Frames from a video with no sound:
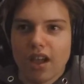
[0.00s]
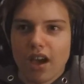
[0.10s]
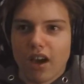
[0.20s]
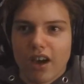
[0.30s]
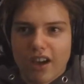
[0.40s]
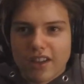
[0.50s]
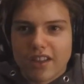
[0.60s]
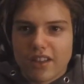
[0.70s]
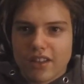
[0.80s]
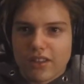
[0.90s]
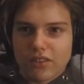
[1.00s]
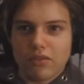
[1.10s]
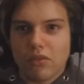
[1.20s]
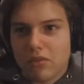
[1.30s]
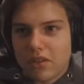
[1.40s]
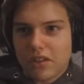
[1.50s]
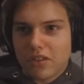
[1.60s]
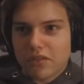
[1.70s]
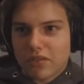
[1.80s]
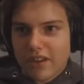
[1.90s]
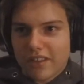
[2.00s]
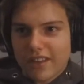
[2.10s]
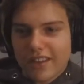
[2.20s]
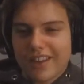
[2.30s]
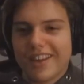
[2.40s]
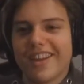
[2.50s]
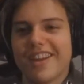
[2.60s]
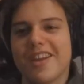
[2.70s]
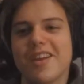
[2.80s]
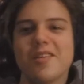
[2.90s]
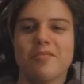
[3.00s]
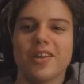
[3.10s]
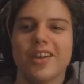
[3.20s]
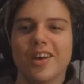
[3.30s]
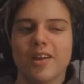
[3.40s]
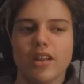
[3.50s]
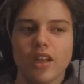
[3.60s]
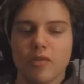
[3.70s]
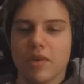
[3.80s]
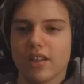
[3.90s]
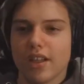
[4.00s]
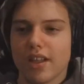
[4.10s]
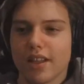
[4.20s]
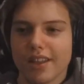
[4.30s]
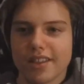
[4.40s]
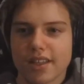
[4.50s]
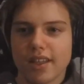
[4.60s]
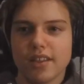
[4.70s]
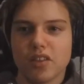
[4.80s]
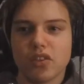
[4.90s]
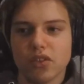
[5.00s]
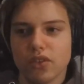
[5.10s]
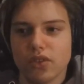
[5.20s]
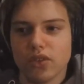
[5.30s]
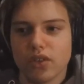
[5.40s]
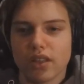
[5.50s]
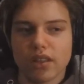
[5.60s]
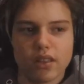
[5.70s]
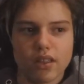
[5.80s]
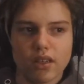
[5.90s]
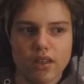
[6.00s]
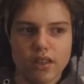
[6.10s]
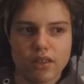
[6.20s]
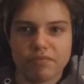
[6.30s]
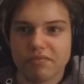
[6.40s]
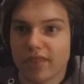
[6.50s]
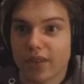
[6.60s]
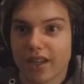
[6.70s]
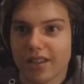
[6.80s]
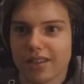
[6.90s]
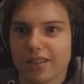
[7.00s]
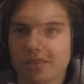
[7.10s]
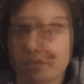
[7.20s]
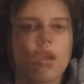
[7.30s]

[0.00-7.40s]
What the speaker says: Hang on. Oh, it's right there. But enough about that. Let's get into the rankings.